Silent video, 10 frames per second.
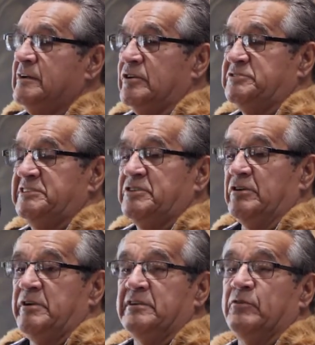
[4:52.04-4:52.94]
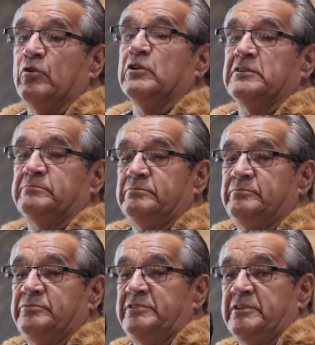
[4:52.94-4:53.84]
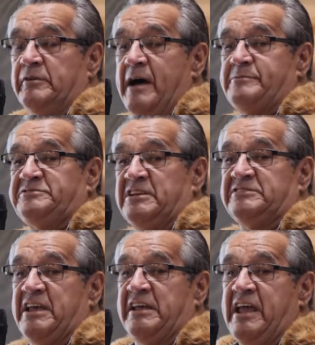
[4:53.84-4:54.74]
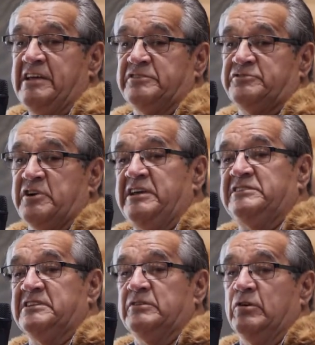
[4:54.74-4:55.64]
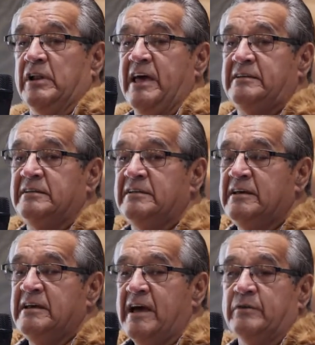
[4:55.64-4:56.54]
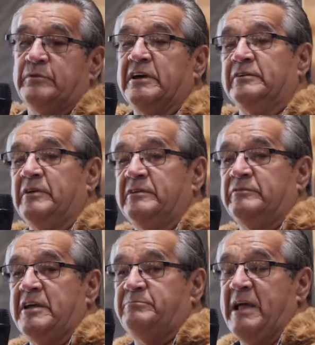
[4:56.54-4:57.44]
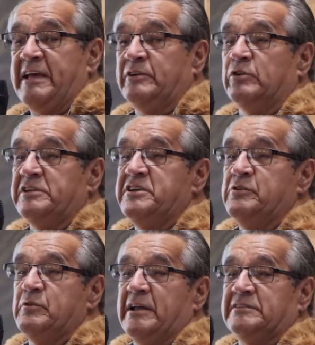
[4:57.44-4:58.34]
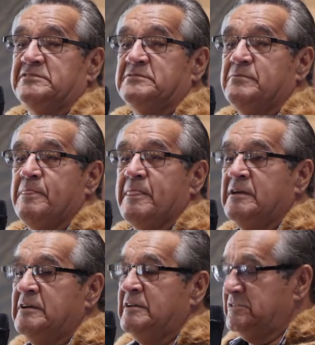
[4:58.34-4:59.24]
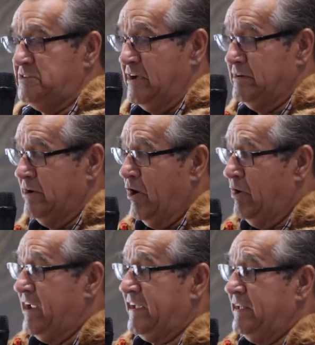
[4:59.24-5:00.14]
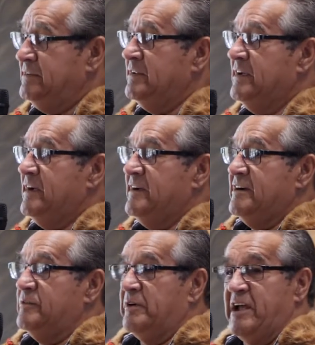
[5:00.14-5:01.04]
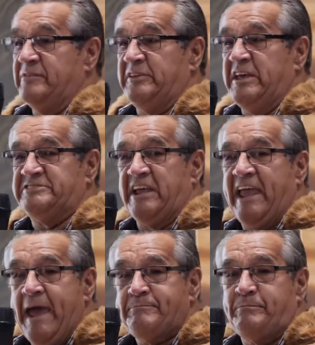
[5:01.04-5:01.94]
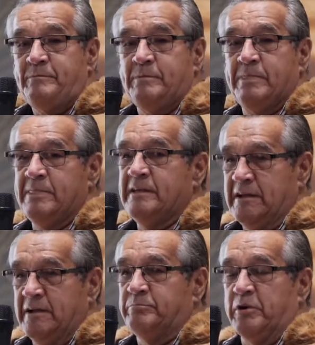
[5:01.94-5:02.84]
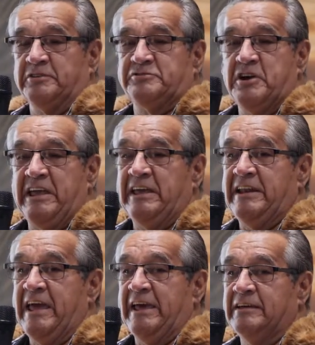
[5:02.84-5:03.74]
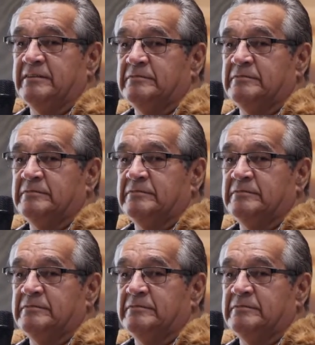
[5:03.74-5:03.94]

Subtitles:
Because he's got rid of all the rubbish that's there now, the trees and all that. And we can replant all the new ones. So I reckon, wherever there's a gap, put put a tree in there.